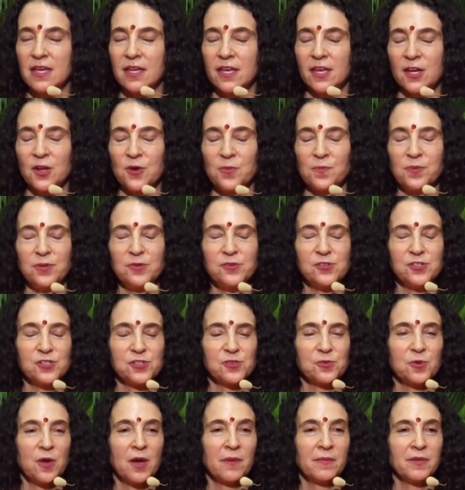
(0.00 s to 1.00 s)
You know, Pujya
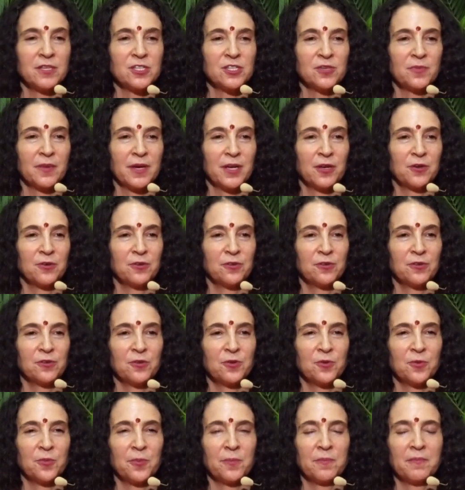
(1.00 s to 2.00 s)
Swamiji, my
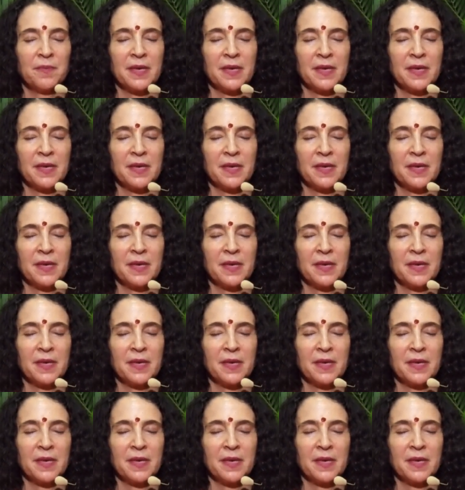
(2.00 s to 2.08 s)
guru,